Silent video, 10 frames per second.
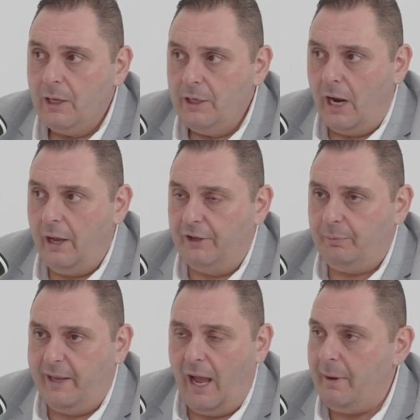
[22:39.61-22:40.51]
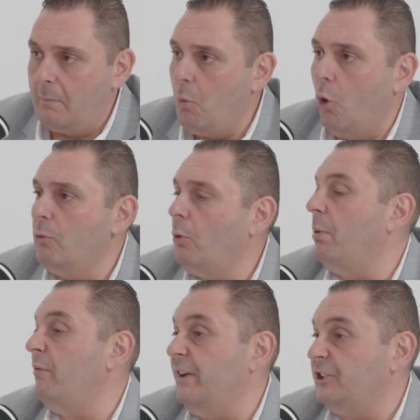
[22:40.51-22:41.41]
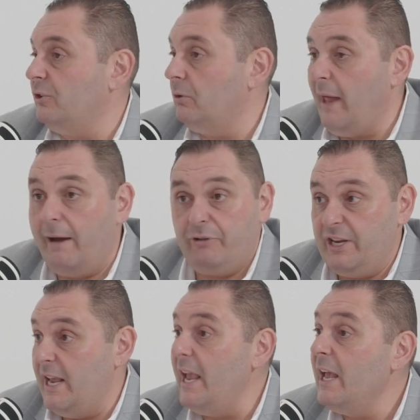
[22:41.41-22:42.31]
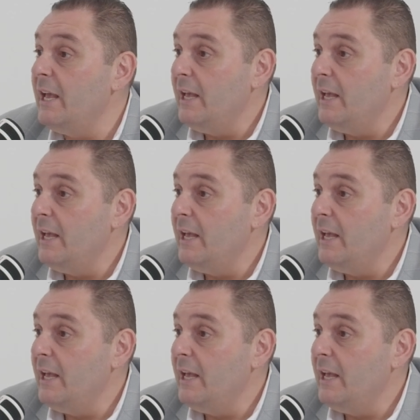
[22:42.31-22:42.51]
You know, it's becoming more and more professional every year.